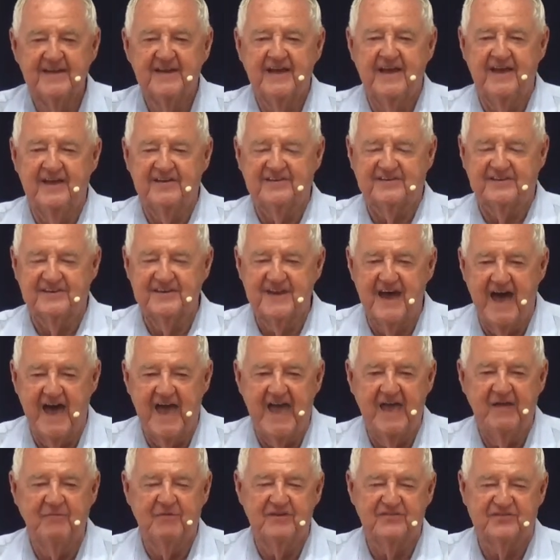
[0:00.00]
His
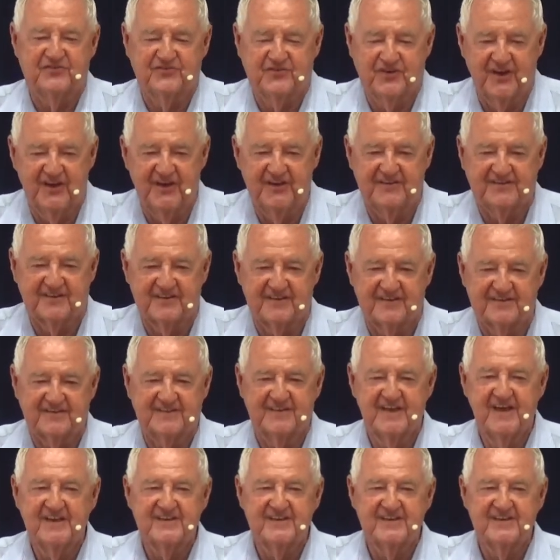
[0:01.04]
name is Jesus,